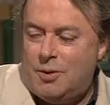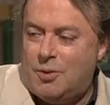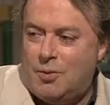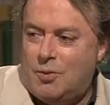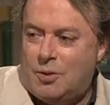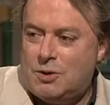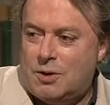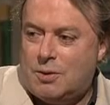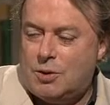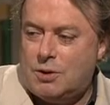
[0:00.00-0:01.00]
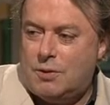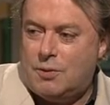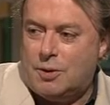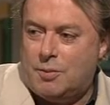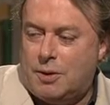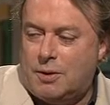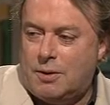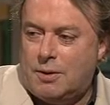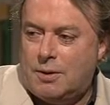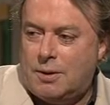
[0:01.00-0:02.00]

No. What's so difficult about it?